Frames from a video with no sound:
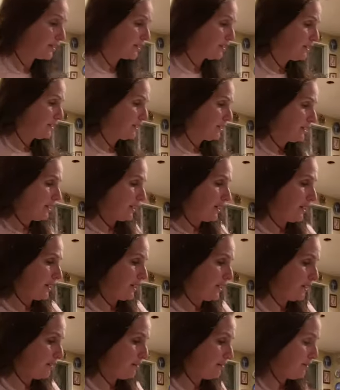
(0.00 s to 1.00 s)

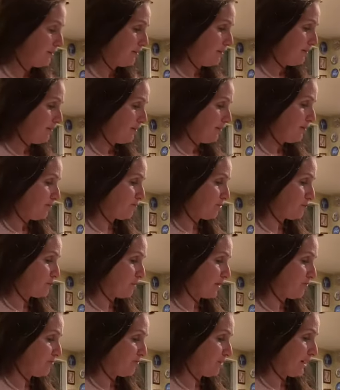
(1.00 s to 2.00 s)
from
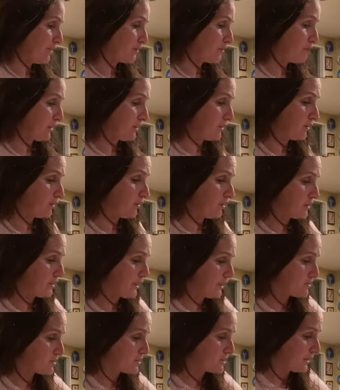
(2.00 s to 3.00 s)
my father being a
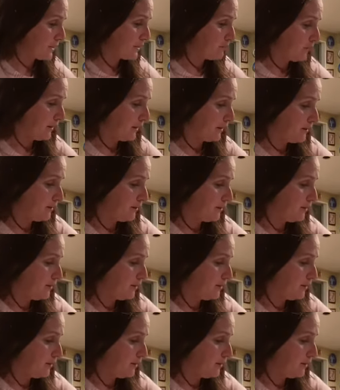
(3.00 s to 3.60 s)
lighthouse keeper.